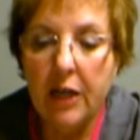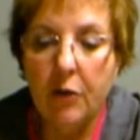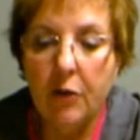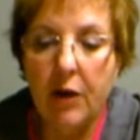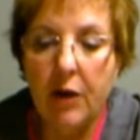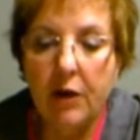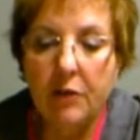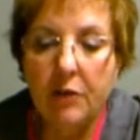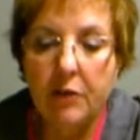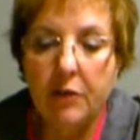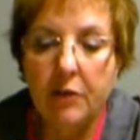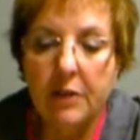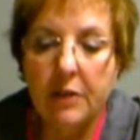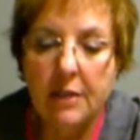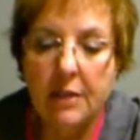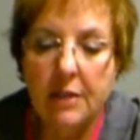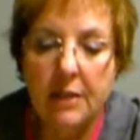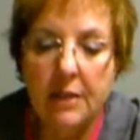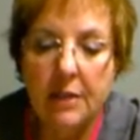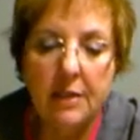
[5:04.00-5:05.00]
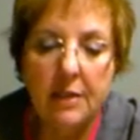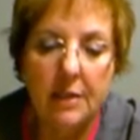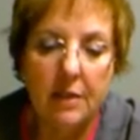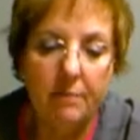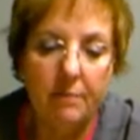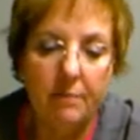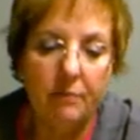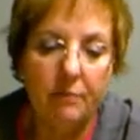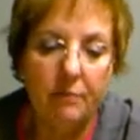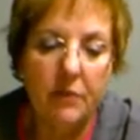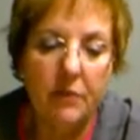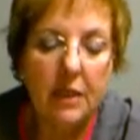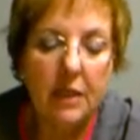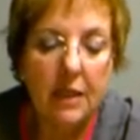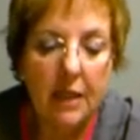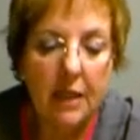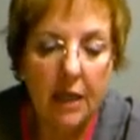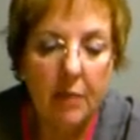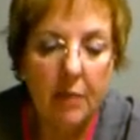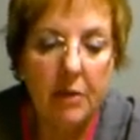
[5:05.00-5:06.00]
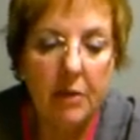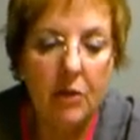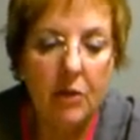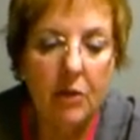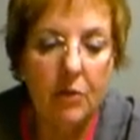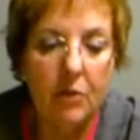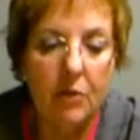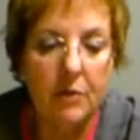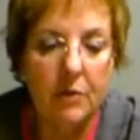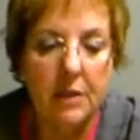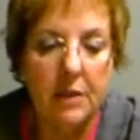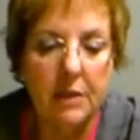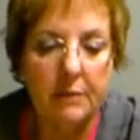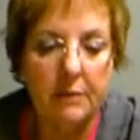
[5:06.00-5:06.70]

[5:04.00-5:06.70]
around there in the system that can be used.